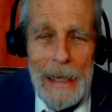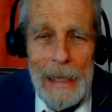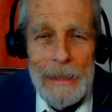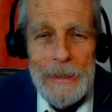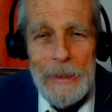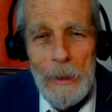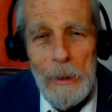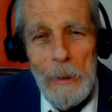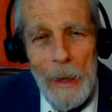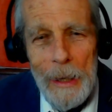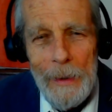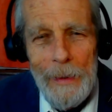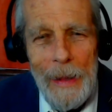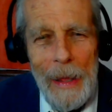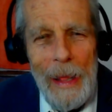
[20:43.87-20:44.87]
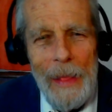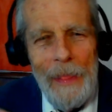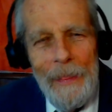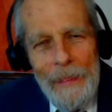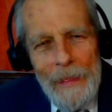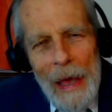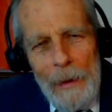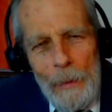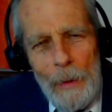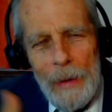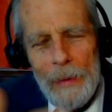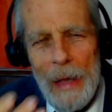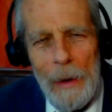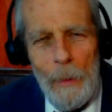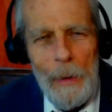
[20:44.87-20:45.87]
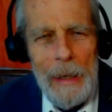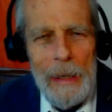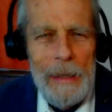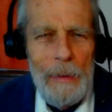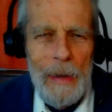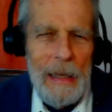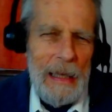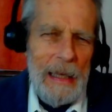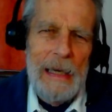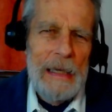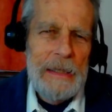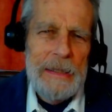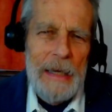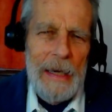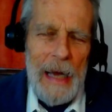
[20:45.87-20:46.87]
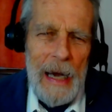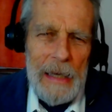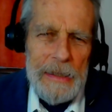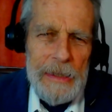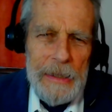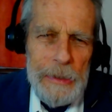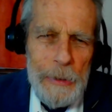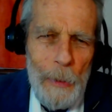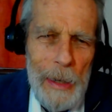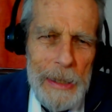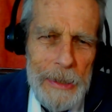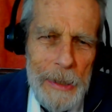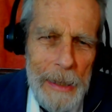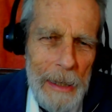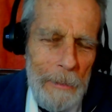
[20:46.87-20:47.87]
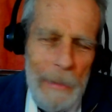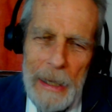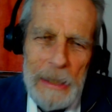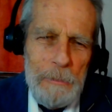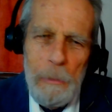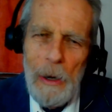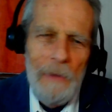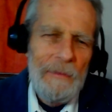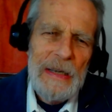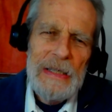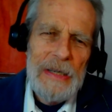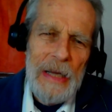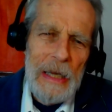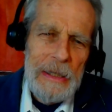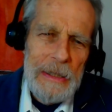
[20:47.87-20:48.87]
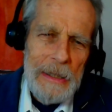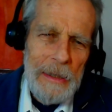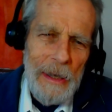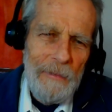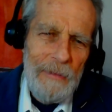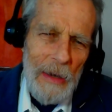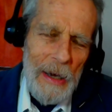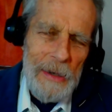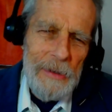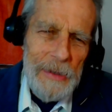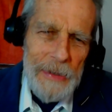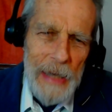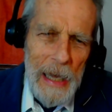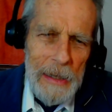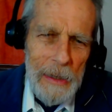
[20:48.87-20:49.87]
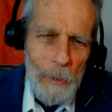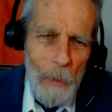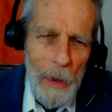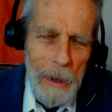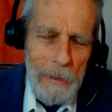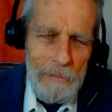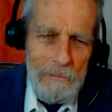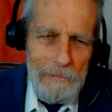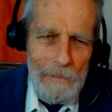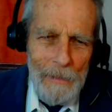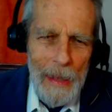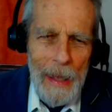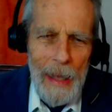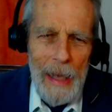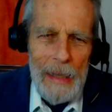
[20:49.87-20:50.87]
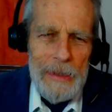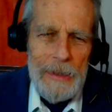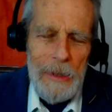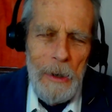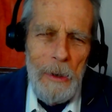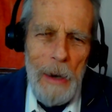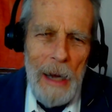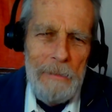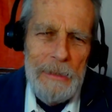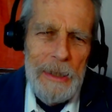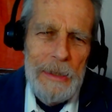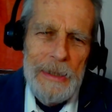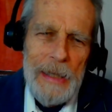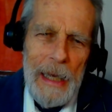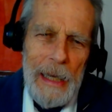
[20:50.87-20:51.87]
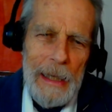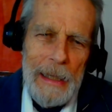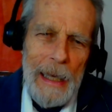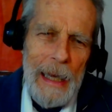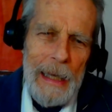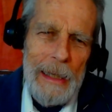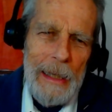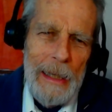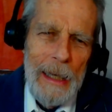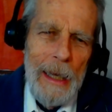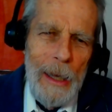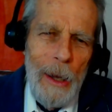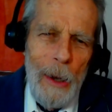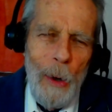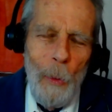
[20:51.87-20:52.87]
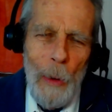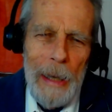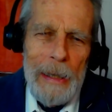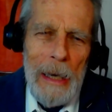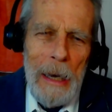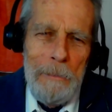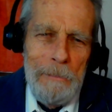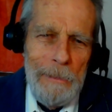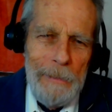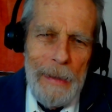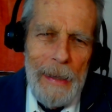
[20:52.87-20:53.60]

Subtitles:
So that way it isn't an odd situation. It makes perfect sense if you understand it well. So I'm just saying, hey, wake up,